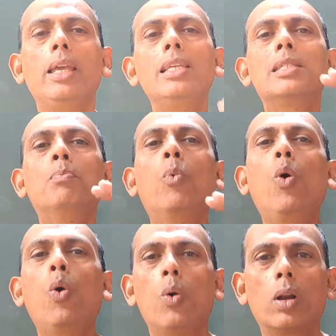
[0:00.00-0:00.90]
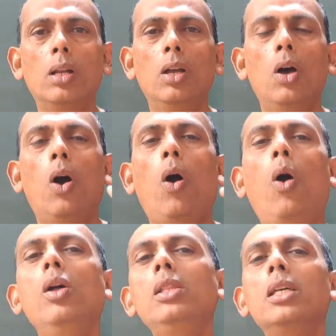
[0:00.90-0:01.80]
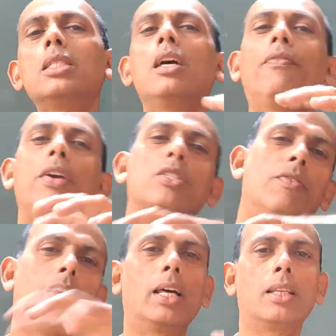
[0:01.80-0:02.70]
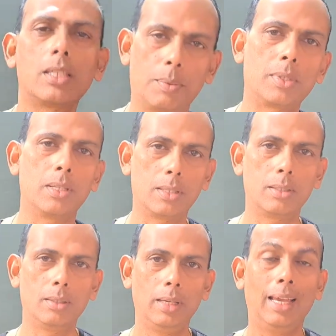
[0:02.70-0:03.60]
is more on the surface of another substance